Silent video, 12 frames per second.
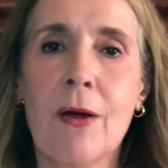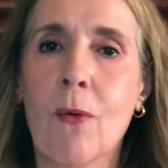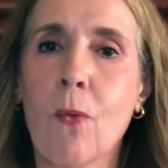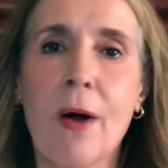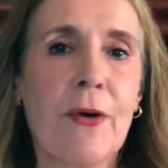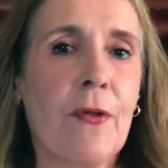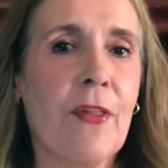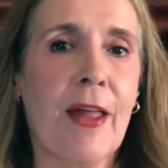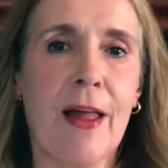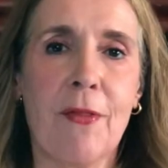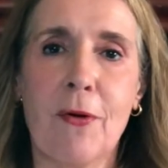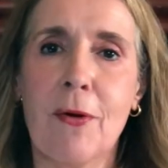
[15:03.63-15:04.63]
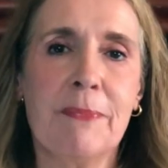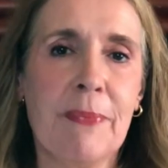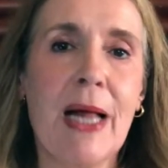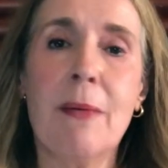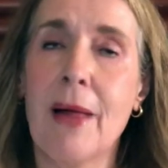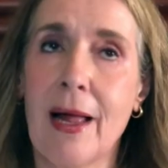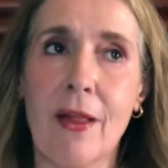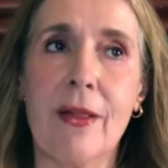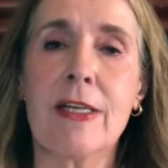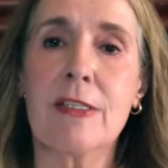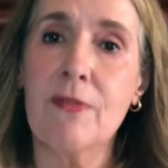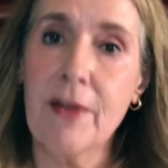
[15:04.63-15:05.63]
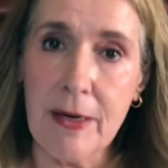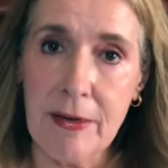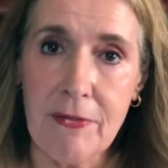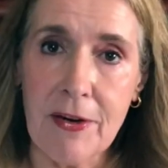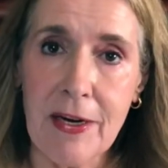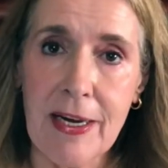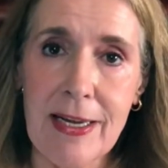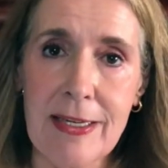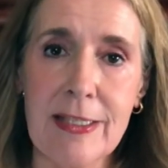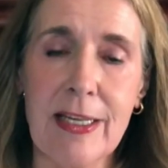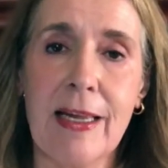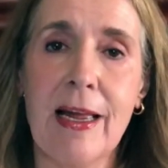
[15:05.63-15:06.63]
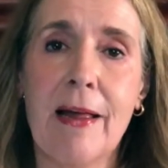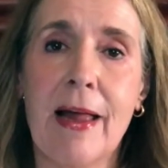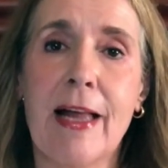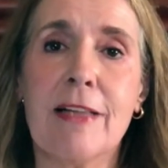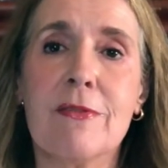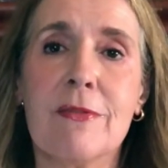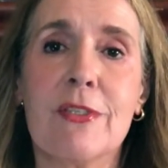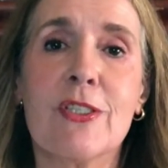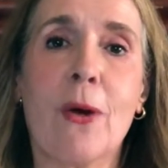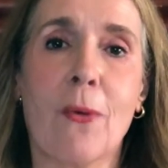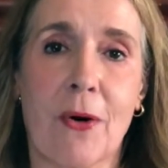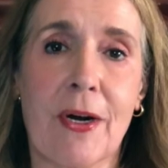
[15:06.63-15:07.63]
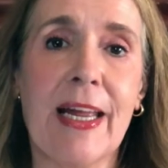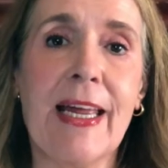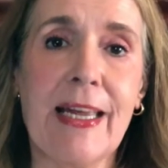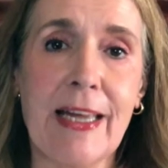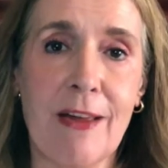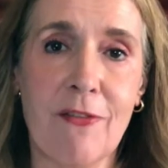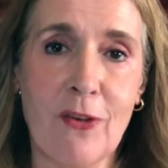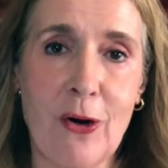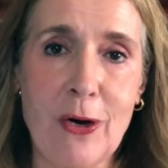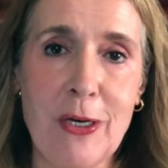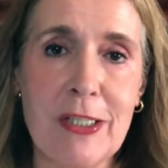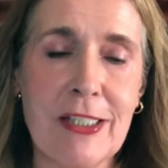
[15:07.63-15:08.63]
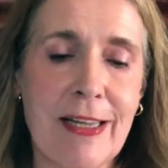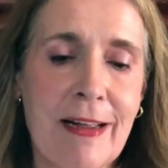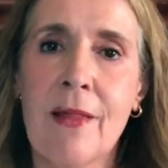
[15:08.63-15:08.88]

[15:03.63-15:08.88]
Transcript: One or the other. PayPal is very, very easy, and so are e-gift cards.